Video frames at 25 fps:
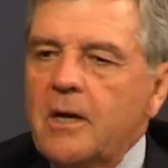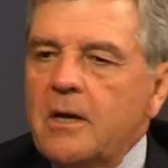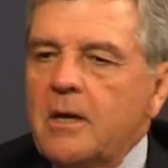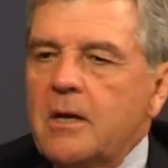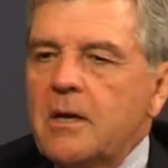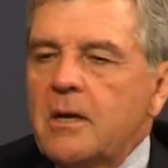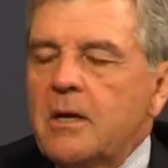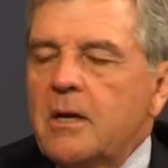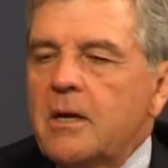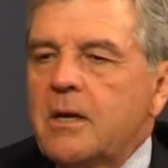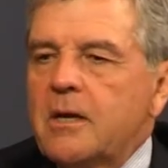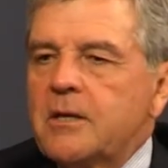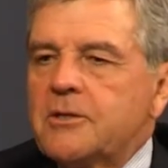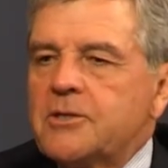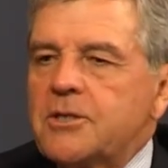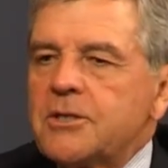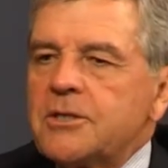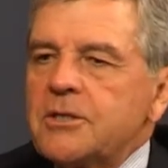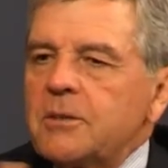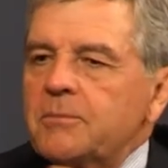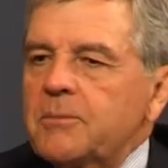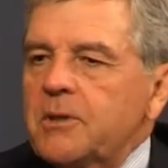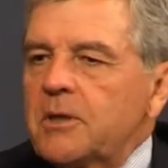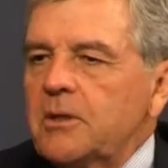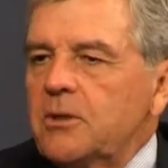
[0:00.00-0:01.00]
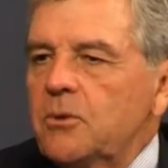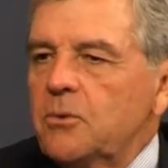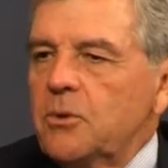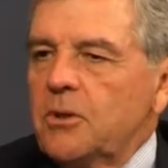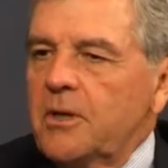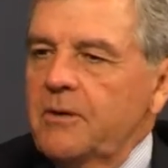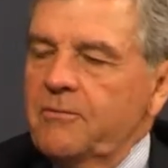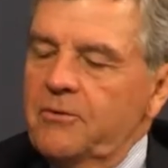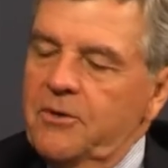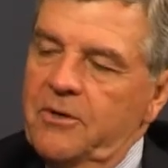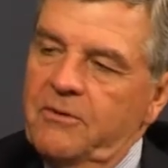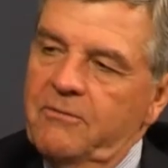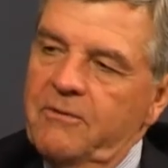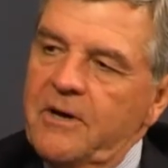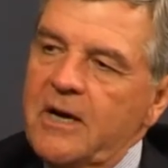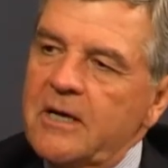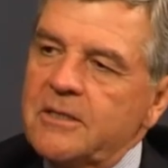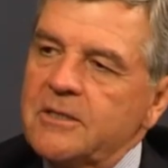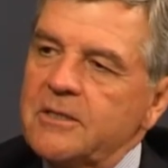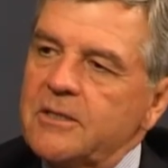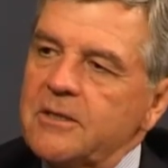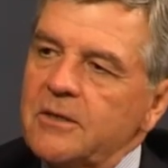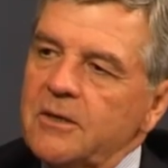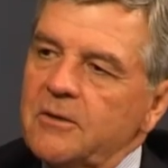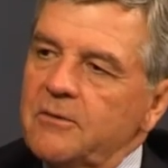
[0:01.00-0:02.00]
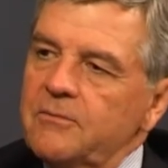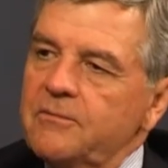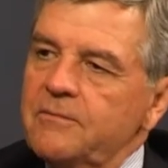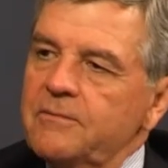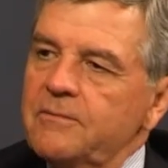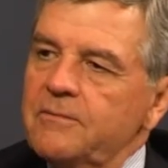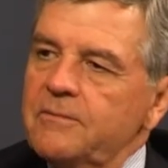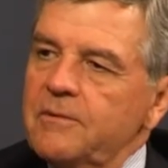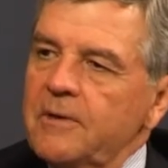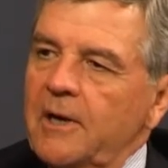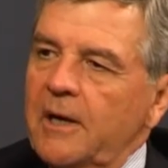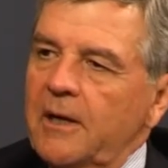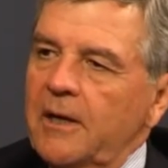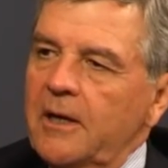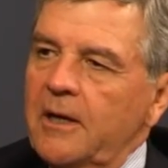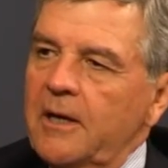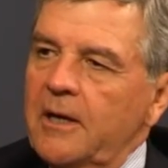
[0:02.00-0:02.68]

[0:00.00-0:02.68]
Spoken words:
is this something you would ever divest of? And the